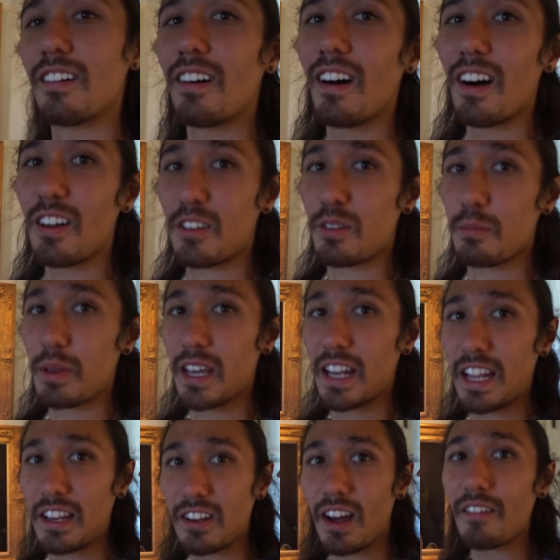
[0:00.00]
awesome
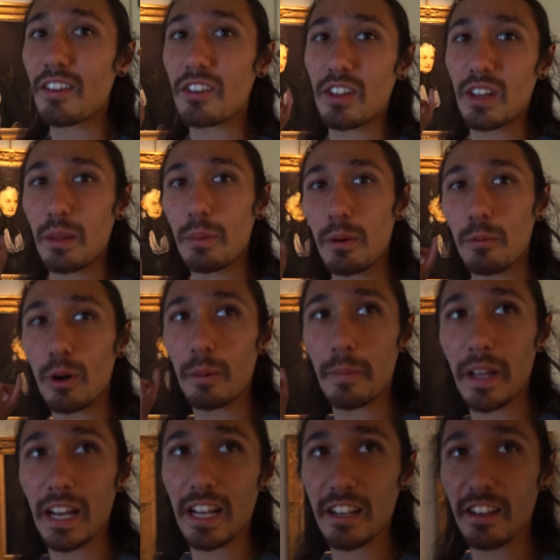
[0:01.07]
paintings. Obviously they put more
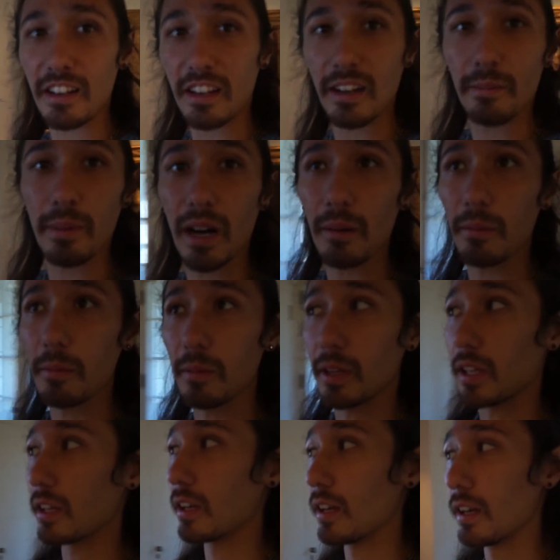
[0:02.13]
paintings in here
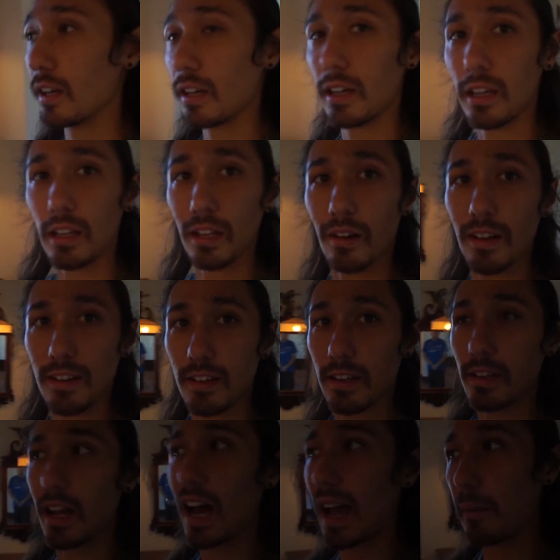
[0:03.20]
probably, you know, as the
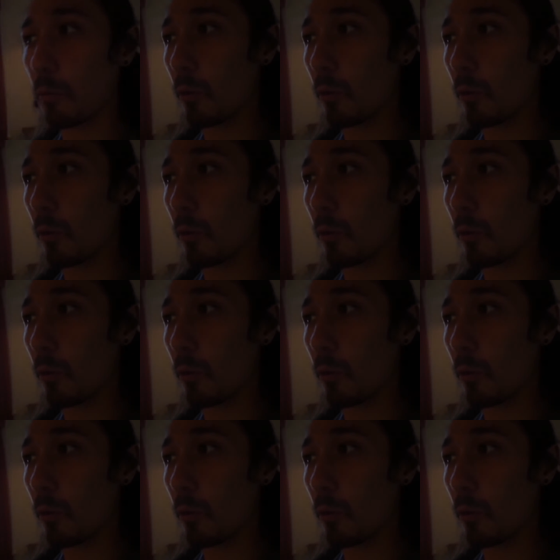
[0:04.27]
time